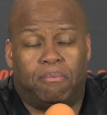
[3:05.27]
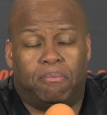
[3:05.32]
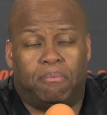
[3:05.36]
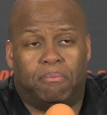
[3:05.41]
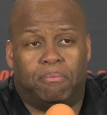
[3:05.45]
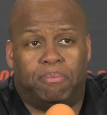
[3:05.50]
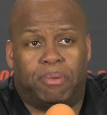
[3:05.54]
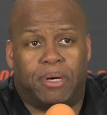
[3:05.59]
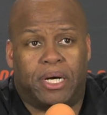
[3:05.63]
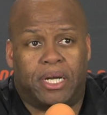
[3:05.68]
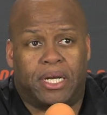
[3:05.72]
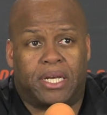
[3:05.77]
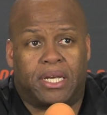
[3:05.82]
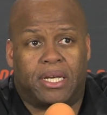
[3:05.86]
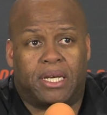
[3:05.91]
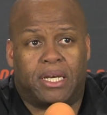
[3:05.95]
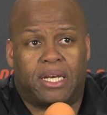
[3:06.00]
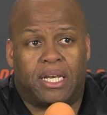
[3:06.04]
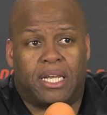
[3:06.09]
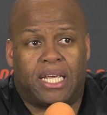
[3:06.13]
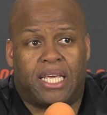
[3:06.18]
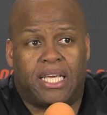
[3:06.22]
but
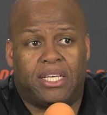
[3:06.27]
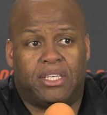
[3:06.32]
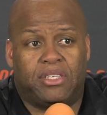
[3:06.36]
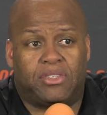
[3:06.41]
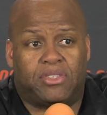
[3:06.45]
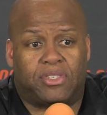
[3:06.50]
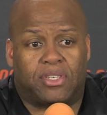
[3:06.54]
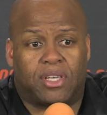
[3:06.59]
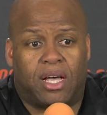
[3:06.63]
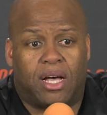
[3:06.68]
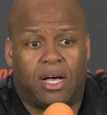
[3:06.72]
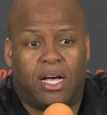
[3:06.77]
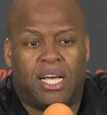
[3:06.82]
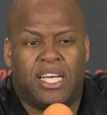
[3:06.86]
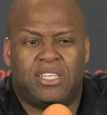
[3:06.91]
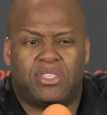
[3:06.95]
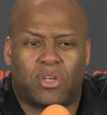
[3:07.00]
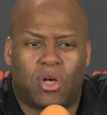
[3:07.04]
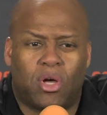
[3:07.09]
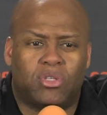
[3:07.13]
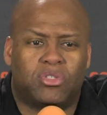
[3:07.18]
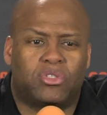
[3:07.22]
he's uh,
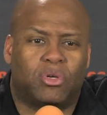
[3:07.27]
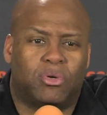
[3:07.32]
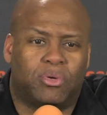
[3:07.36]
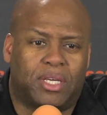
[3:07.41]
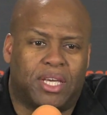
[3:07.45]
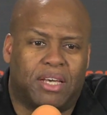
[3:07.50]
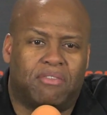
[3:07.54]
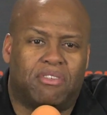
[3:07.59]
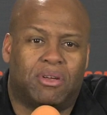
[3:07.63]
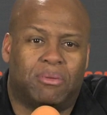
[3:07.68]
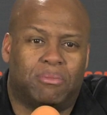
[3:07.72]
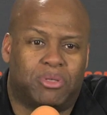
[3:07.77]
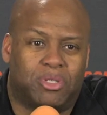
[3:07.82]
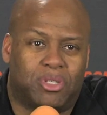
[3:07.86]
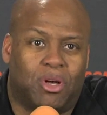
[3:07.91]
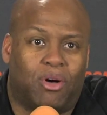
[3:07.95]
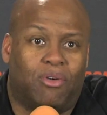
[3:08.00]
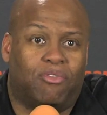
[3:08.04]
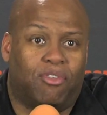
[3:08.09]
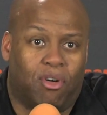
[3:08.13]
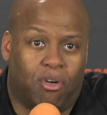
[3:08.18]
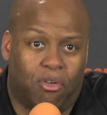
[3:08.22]
he's also given
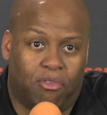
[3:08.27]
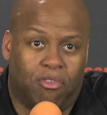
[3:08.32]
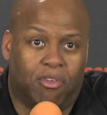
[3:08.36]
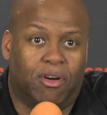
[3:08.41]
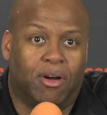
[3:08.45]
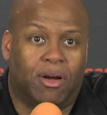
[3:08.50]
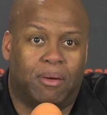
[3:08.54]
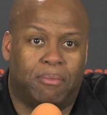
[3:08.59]
himself over.